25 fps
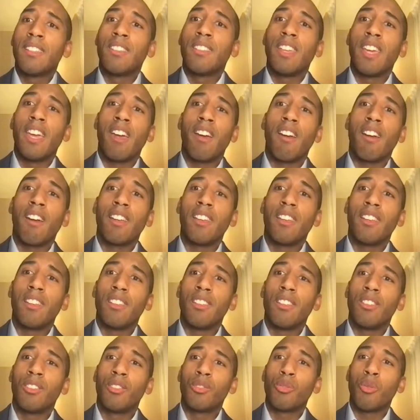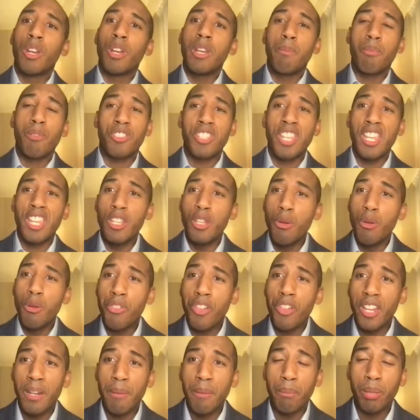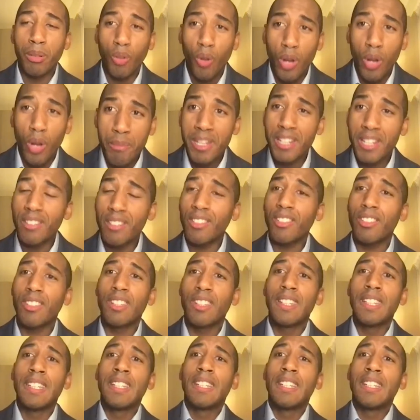there is 20% youth unemployment.